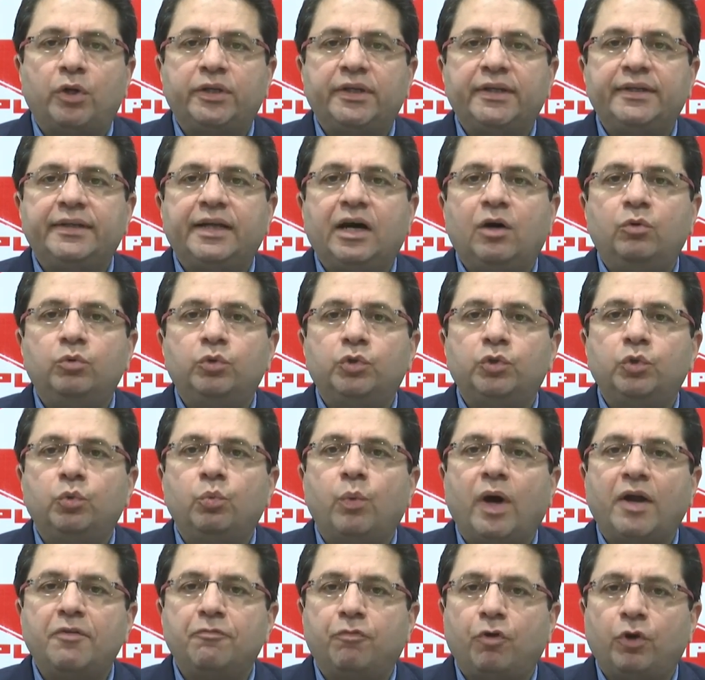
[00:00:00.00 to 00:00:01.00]
brought it down
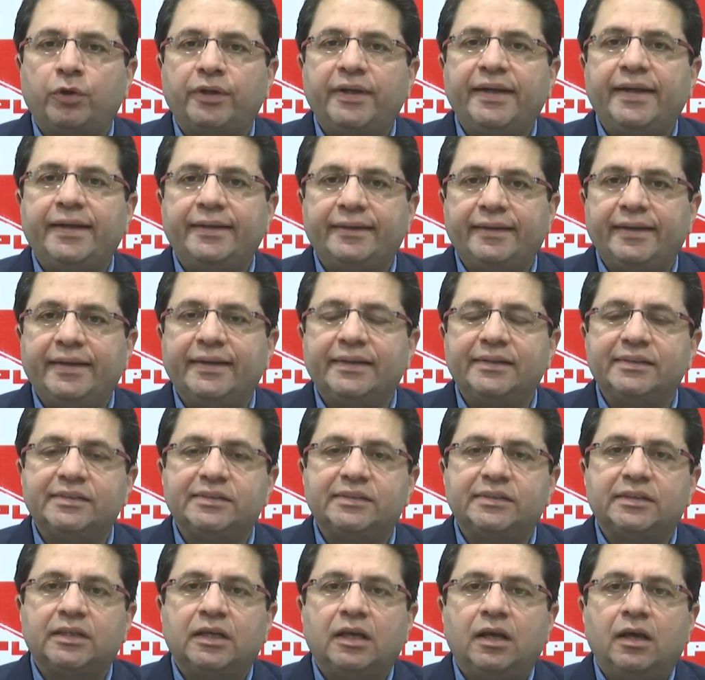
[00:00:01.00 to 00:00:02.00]
to 148
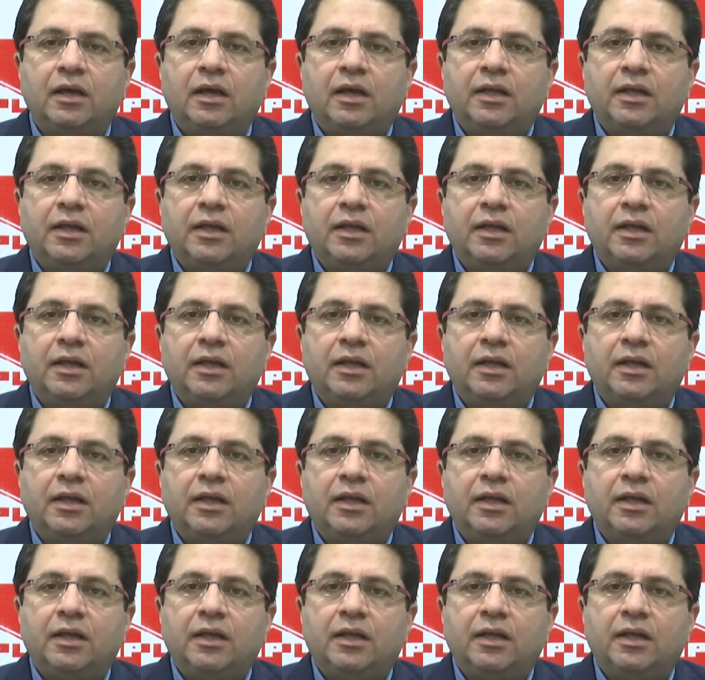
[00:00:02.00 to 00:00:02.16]
days.